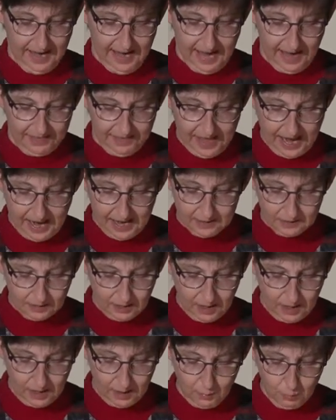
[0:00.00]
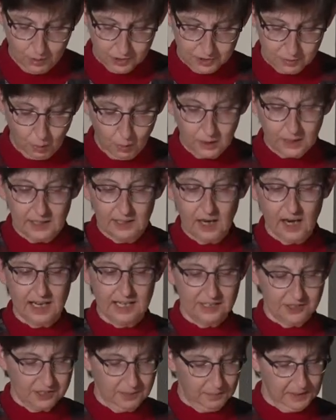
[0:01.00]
and that uh, was organized.